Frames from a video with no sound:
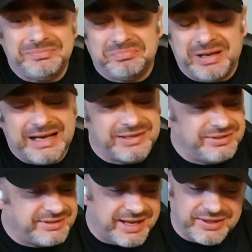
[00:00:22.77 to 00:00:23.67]

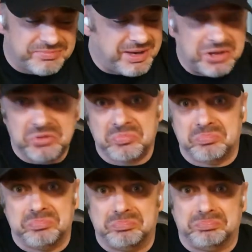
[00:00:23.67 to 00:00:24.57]
blackened death metal,
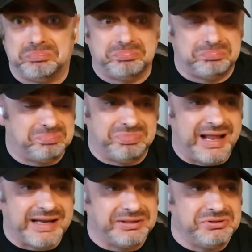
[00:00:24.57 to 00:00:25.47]

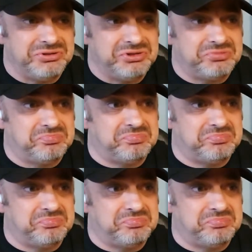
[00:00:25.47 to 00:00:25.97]
blackened,